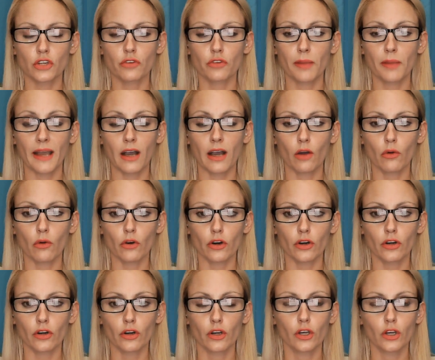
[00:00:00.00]
power
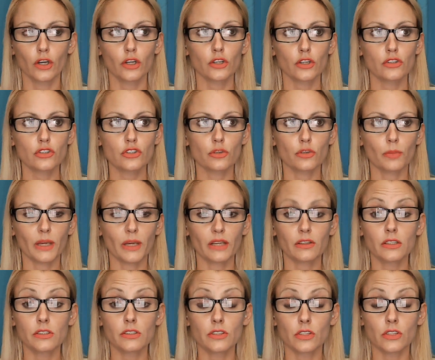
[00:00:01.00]
to make
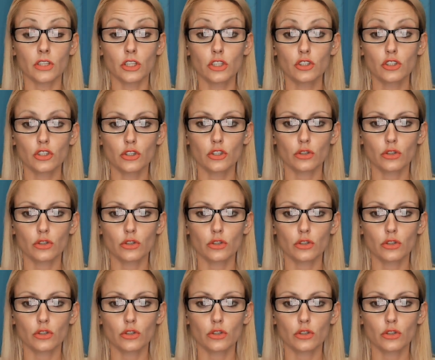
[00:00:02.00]
this an issue